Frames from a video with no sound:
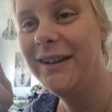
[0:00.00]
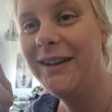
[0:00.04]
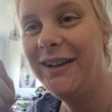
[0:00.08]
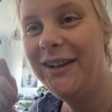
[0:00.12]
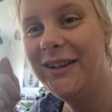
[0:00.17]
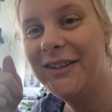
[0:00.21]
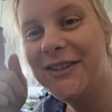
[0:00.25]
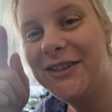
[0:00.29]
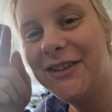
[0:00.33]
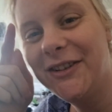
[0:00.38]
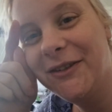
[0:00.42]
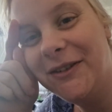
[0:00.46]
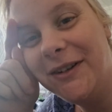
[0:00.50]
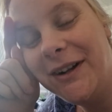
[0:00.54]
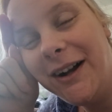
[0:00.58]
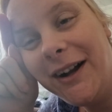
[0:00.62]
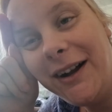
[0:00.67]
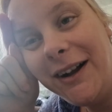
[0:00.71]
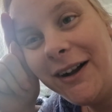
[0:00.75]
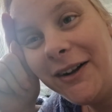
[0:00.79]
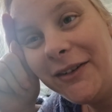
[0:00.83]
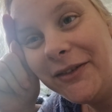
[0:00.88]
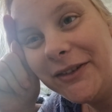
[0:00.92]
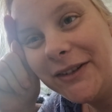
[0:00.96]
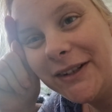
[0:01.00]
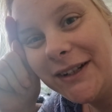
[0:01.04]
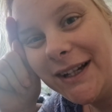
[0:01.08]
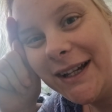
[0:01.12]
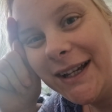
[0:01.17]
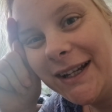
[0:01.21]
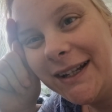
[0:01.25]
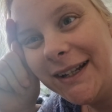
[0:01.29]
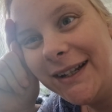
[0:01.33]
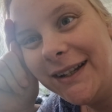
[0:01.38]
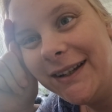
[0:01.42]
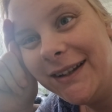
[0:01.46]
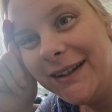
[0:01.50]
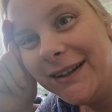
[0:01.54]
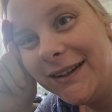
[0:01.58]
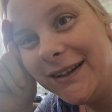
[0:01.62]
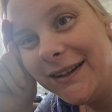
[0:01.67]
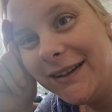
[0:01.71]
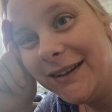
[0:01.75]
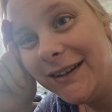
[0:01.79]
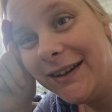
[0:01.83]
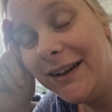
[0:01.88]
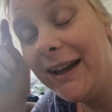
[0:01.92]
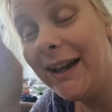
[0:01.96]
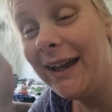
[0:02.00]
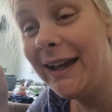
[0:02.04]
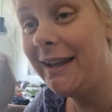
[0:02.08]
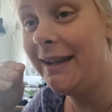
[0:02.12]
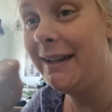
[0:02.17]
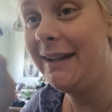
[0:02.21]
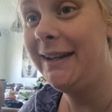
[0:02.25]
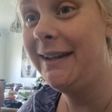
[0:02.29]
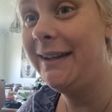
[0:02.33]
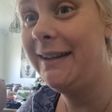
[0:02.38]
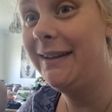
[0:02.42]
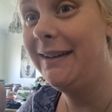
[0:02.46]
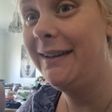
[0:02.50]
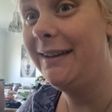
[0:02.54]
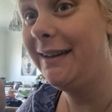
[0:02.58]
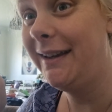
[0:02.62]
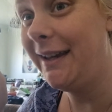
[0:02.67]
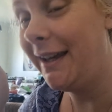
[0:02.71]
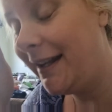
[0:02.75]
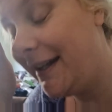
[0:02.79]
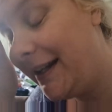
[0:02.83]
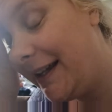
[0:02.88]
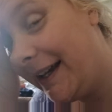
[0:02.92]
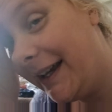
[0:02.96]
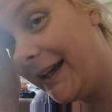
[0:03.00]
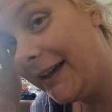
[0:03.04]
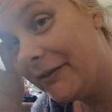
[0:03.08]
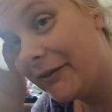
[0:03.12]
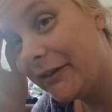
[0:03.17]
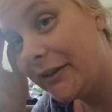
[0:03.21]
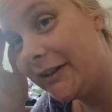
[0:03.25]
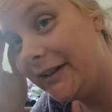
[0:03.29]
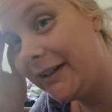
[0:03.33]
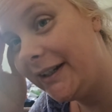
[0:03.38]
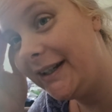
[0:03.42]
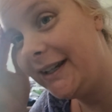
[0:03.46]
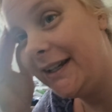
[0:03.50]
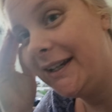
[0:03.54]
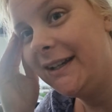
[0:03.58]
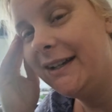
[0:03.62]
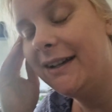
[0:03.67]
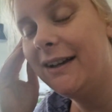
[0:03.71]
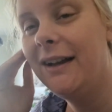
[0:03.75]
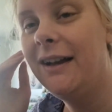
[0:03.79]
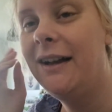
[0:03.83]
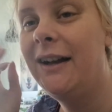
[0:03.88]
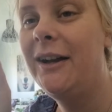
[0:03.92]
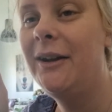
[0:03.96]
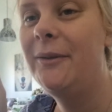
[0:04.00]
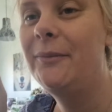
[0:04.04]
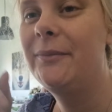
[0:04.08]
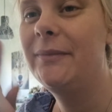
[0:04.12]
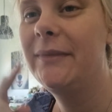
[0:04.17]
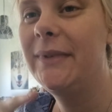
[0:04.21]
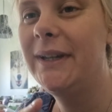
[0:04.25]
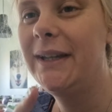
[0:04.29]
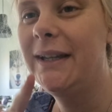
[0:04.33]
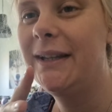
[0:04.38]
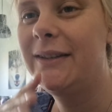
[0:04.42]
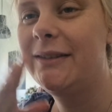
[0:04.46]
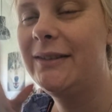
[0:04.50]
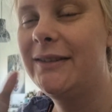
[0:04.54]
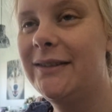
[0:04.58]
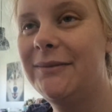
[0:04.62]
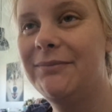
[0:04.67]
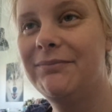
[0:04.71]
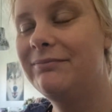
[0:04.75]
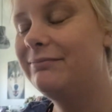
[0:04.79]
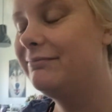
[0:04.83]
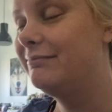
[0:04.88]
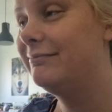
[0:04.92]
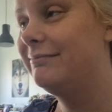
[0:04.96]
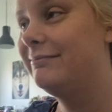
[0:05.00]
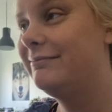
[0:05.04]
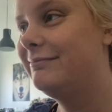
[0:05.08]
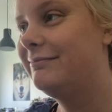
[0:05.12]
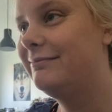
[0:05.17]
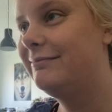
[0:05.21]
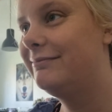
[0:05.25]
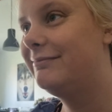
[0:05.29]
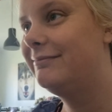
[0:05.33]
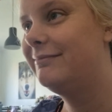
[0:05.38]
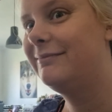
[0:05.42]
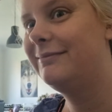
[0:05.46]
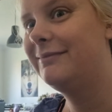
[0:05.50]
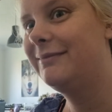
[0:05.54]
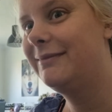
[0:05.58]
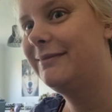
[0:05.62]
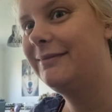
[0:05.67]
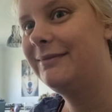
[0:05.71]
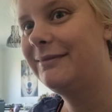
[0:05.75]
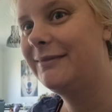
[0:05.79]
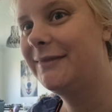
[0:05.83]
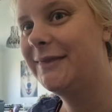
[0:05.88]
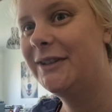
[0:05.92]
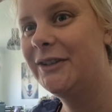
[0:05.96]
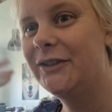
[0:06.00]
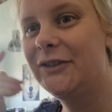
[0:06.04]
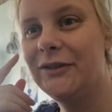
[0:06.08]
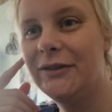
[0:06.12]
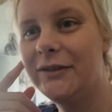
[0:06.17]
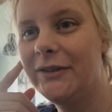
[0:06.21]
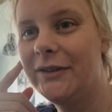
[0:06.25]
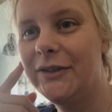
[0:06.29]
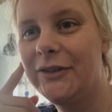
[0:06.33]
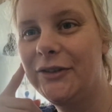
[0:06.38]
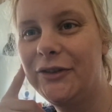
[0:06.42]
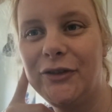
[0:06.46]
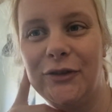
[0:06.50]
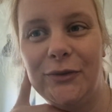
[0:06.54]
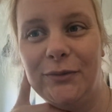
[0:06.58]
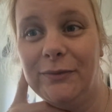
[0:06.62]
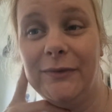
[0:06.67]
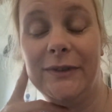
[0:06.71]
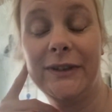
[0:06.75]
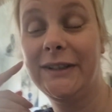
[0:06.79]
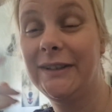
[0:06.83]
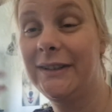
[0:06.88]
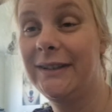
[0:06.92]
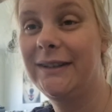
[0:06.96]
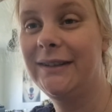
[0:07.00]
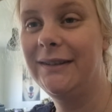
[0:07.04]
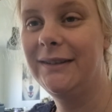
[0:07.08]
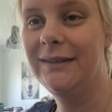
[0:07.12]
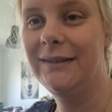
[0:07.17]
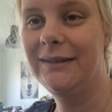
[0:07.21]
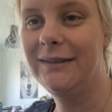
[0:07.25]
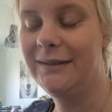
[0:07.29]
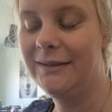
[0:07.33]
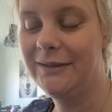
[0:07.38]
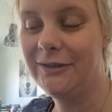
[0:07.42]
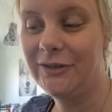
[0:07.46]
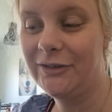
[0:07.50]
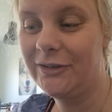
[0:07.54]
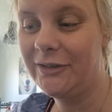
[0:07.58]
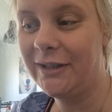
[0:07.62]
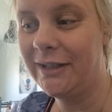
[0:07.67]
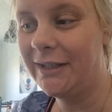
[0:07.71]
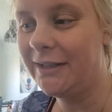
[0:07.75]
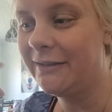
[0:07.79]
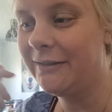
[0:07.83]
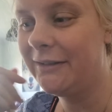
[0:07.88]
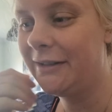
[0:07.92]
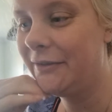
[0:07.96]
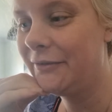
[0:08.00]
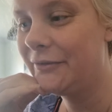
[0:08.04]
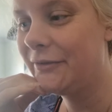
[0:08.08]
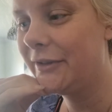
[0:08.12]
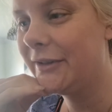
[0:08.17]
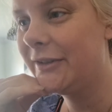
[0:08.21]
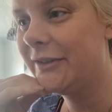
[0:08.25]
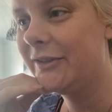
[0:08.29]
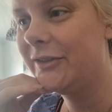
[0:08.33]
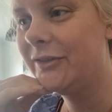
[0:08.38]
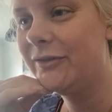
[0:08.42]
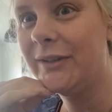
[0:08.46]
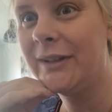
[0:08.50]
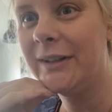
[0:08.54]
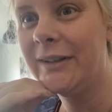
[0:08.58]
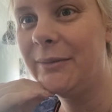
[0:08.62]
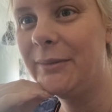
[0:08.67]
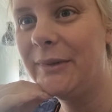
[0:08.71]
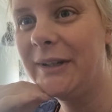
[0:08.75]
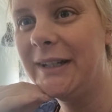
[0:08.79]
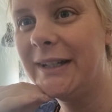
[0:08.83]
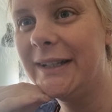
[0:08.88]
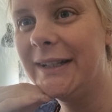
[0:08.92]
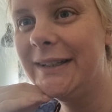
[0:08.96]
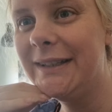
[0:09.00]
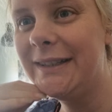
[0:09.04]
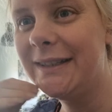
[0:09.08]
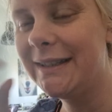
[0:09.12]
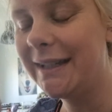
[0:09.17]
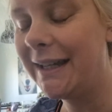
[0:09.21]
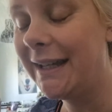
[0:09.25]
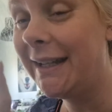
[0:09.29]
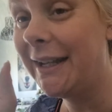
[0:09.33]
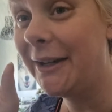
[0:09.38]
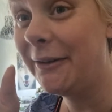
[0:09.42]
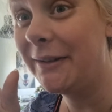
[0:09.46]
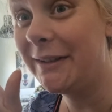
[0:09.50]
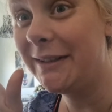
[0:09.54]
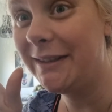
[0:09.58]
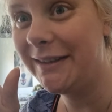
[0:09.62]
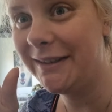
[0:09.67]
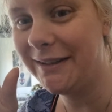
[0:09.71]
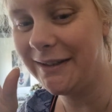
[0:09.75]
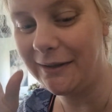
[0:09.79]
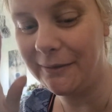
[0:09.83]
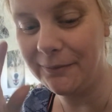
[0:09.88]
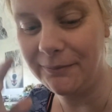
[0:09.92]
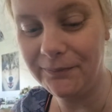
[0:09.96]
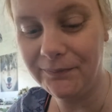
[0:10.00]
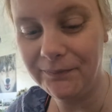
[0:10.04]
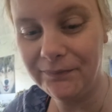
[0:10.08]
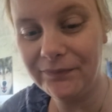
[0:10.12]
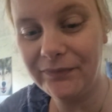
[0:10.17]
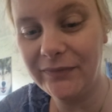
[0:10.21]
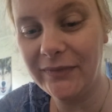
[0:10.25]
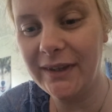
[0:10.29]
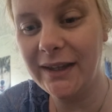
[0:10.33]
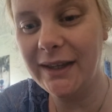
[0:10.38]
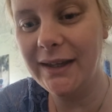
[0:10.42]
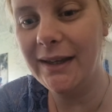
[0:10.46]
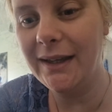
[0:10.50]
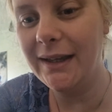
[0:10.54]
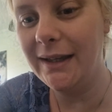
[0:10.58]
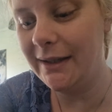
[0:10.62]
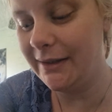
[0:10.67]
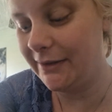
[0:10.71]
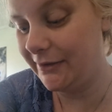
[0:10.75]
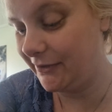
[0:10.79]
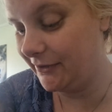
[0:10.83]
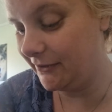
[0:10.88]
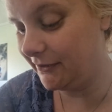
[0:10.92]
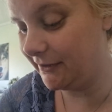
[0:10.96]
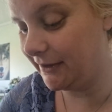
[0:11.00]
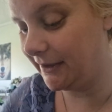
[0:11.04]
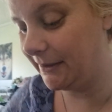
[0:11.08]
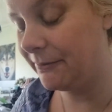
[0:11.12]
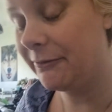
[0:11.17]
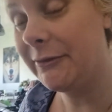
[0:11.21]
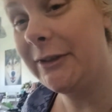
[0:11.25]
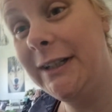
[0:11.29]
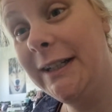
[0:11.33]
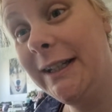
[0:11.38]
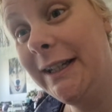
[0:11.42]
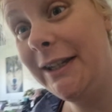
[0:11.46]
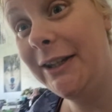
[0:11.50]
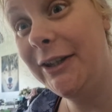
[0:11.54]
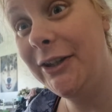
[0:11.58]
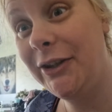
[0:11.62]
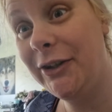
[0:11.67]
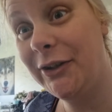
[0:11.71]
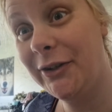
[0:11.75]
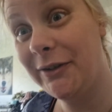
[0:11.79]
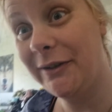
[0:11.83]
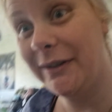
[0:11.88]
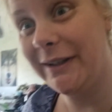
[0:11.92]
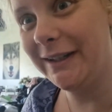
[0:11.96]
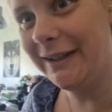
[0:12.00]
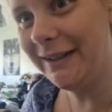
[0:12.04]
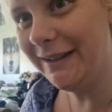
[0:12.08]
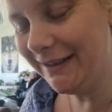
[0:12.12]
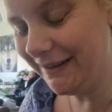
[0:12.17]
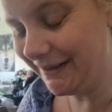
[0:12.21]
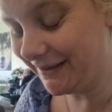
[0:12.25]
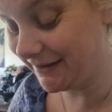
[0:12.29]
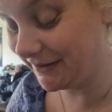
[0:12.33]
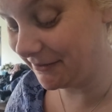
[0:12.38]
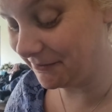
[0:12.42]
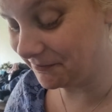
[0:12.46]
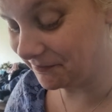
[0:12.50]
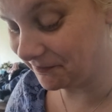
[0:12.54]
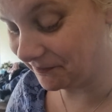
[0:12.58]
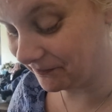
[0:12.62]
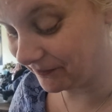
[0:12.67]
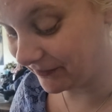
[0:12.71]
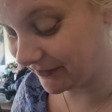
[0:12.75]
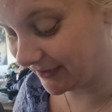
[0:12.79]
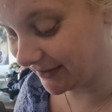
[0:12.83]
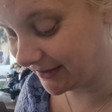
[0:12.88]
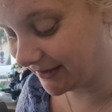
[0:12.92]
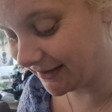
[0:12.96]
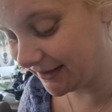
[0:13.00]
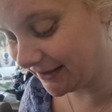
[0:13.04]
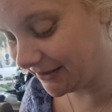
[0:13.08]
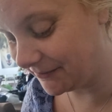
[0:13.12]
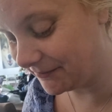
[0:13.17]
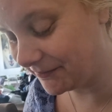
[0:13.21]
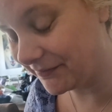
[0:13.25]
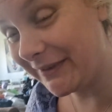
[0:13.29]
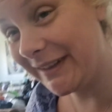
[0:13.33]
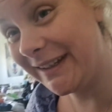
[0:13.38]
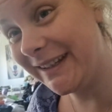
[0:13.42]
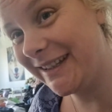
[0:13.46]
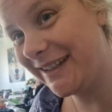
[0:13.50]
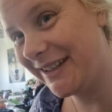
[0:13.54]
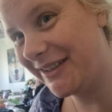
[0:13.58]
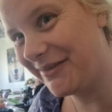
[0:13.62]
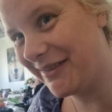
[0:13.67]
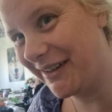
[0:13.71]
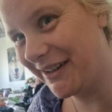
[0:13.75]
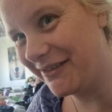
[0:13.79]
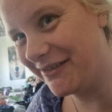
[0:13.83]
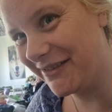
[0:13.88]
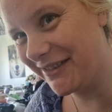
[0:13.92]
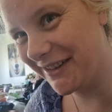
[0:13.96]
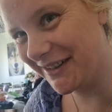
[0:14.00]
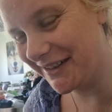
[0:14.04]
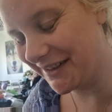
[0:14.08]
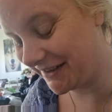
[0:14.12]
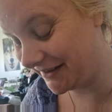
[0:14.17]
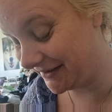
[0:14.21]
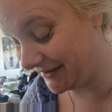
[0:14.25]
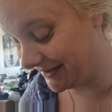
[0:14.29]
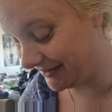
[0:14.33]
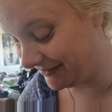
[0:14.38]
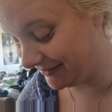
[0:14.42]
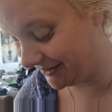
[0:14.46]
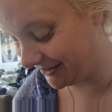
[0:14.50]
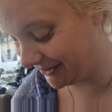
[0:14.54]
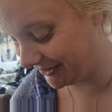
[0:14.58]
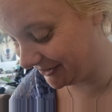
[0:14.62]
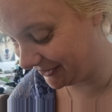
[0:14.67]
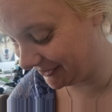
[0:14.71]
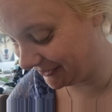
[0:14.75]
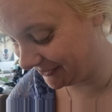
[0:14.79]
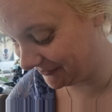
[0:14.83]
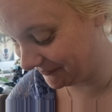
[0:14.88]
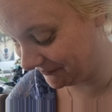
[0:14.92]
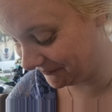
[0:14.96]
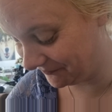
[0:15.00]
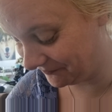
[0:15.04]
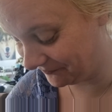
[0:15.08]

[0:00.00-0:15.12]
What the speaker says: So after adding everything, it's the soup was simmering for 20 minutes, and now it's done. So I'm really curious. This is my first time too.